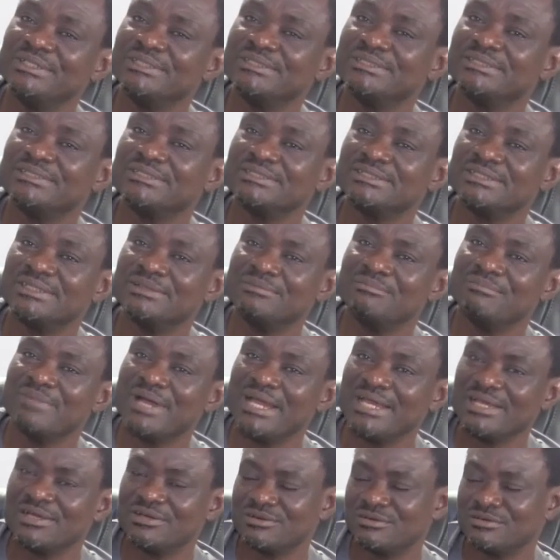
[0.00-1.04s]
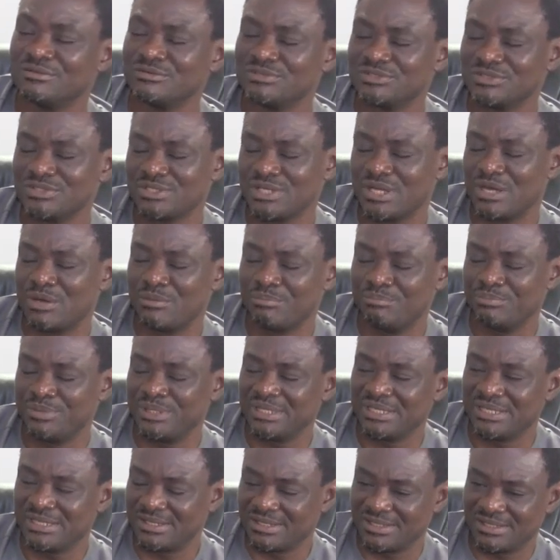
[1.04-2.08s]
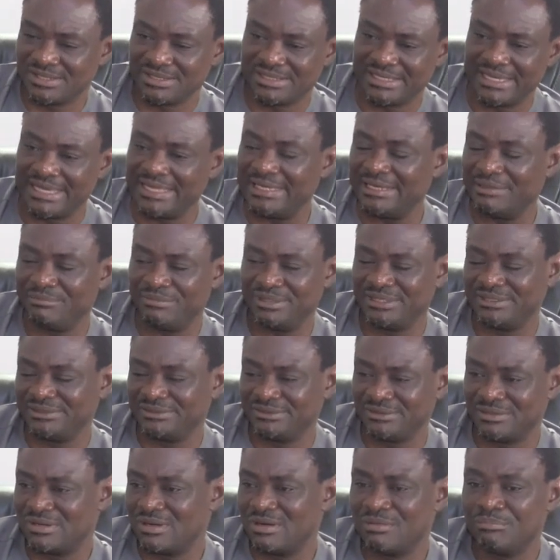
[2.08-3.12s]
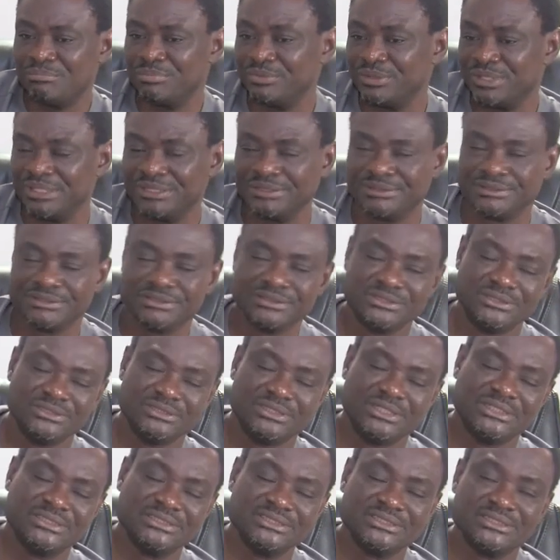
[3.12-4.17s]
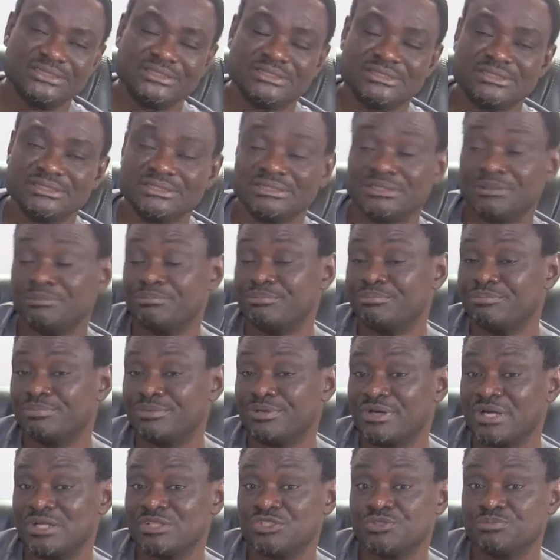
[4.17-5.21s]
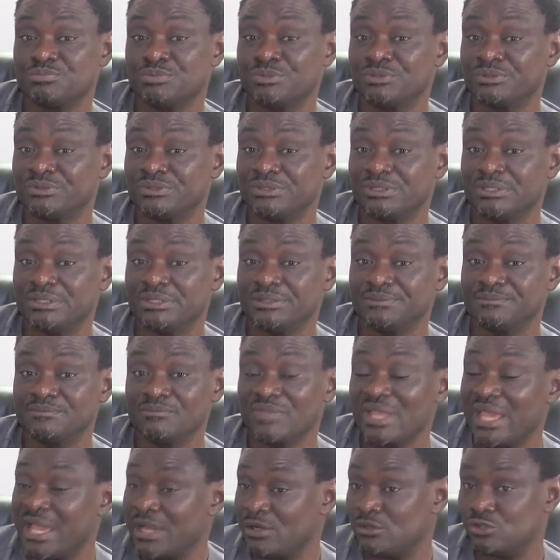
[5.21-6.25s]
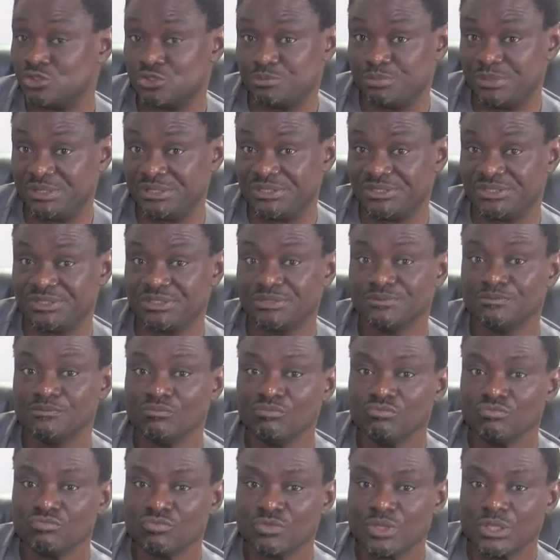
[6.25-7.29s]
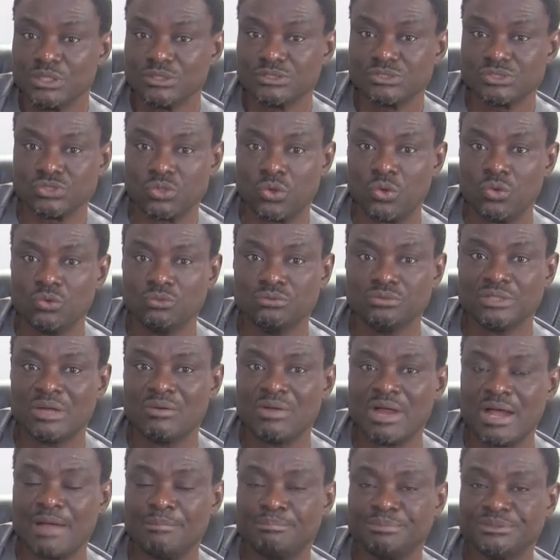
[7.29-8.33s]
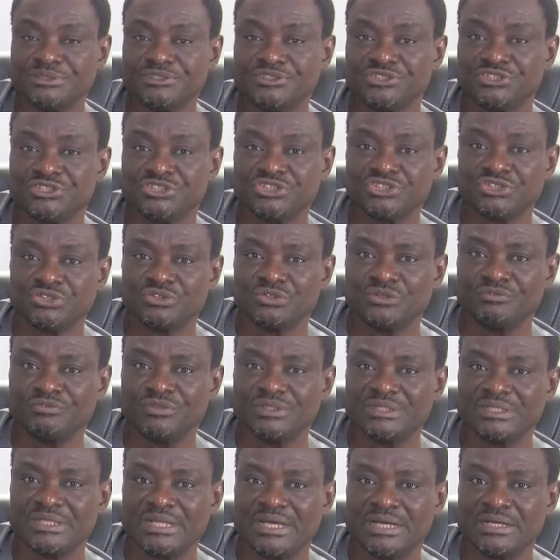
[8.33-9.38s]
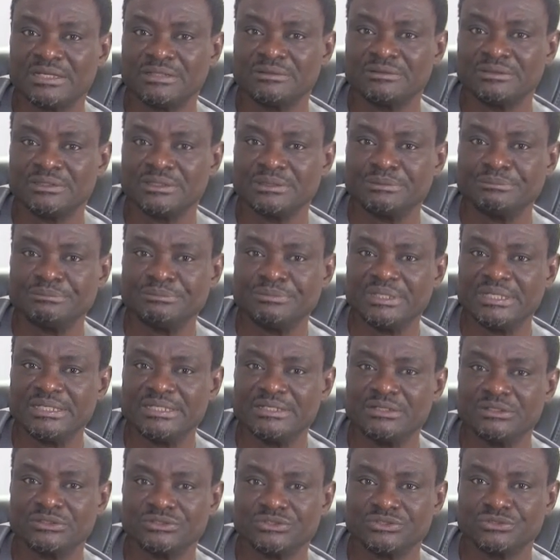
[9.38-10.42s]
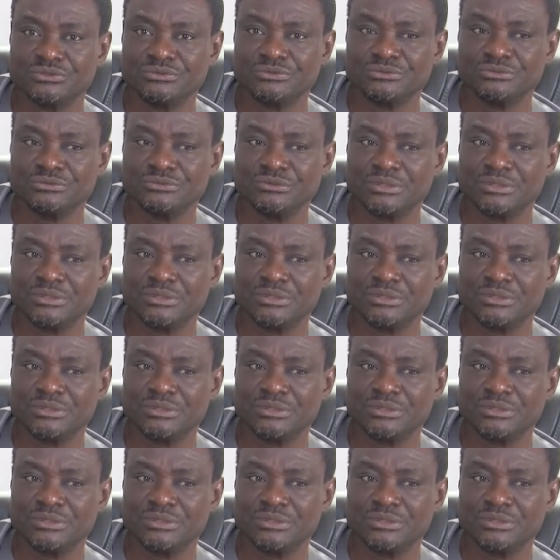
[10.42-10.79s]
is a microscopic element or component exists in the transport ecospace. So our appreciation of it now leads us to